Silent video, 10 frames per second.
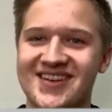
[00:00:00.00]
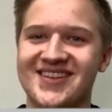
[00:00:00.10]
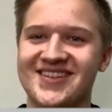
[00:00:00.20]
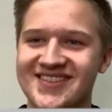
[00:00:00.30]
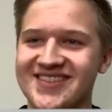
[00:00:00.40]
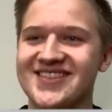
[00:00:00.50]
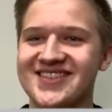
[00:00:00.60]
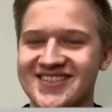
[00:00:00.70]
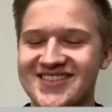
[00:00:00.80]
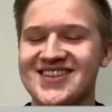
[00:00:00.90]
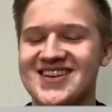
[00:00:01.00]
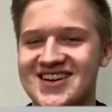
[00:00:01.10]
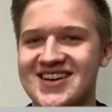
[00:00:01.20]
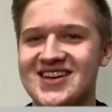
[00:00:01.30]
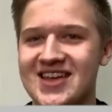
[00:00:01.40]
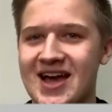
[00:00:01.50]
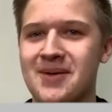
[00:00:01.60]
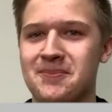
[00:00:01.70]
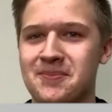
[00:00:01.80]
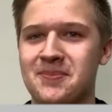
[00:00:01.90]
For 4 months. Yeah, 4
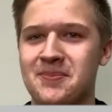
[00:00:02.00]
months.